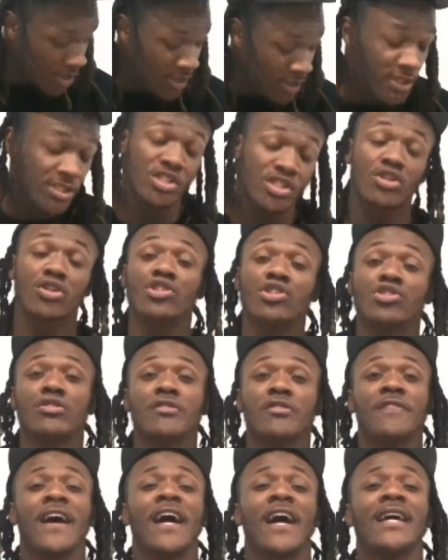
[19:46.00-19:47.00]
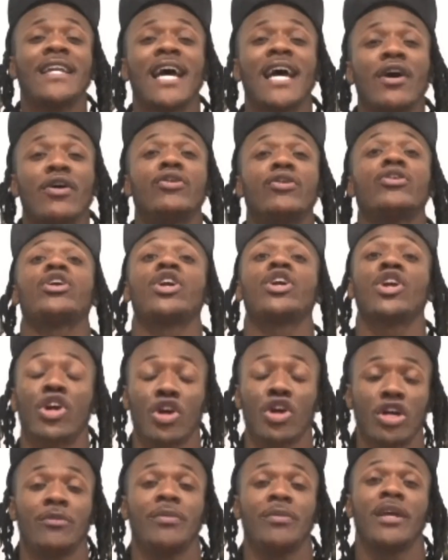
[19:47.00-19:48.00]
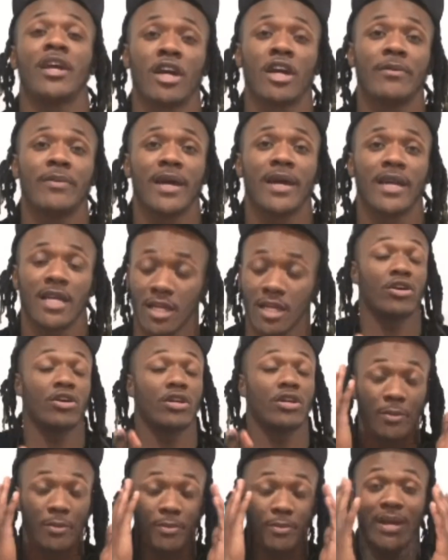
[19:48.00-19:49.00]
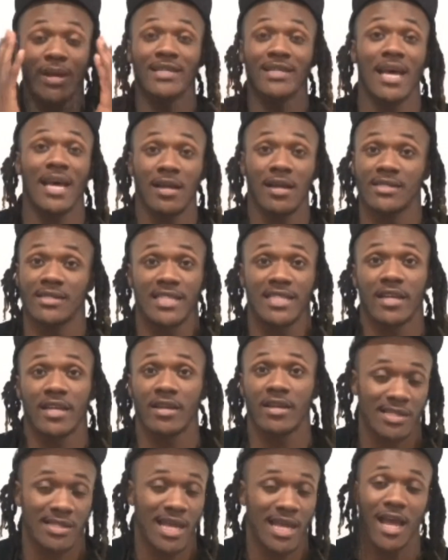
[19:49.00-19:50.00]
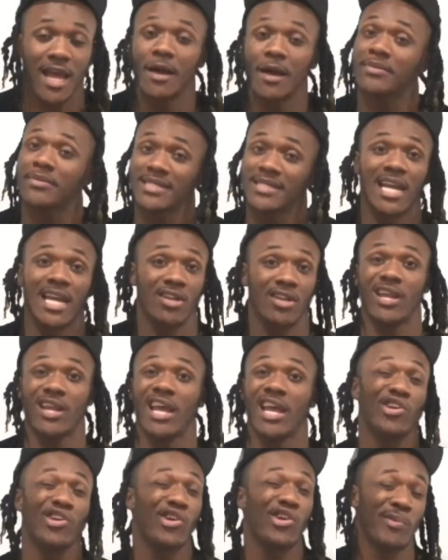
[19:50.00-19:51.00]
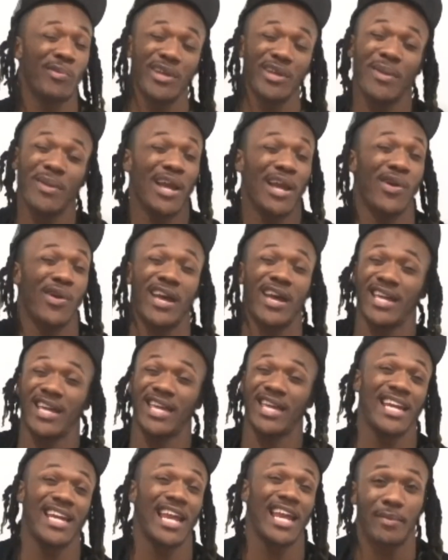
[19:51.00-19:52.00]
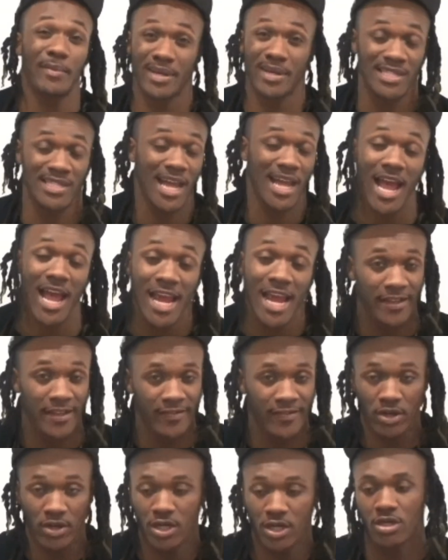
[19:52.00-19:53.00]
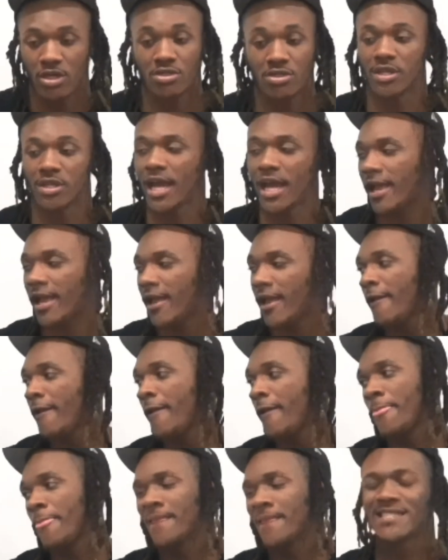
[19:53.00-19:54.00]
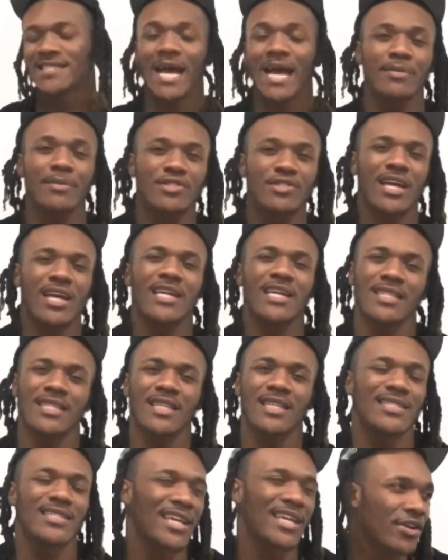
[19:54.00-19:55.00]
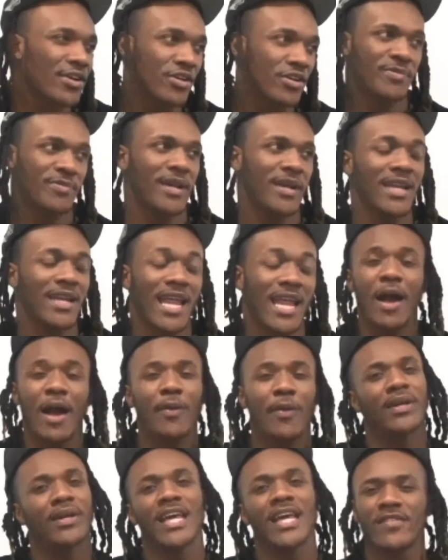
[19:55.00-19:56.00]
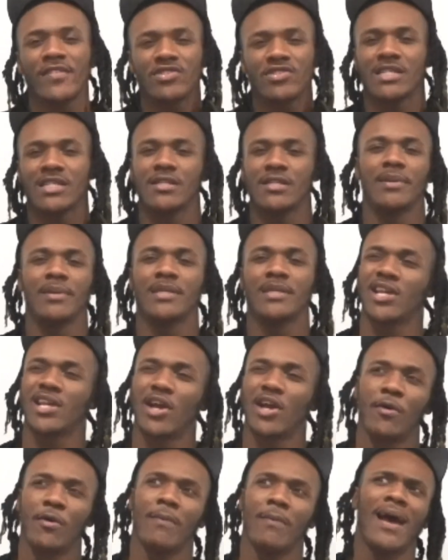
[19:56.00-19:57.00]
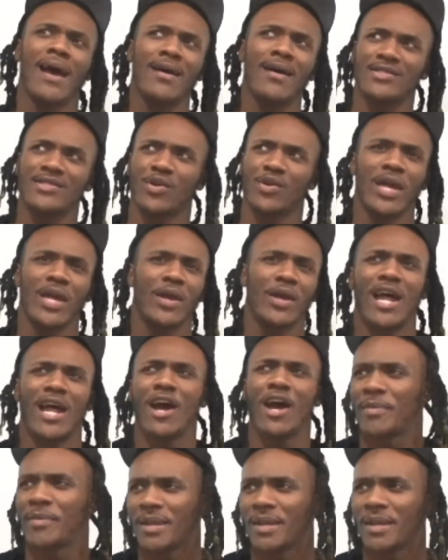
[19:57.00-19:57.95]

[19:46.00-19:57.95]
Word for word: Soon as you find out, you're gonna be hurt, buddy. You're gonna bust out in tears. Like, I'm telling you, like, you gonna, you might wanna kill that bitch. Like, I ain't even gonna you. Like, Stop trusting these hoes, bro. Like, I would never trust a bitch to go miles away without me.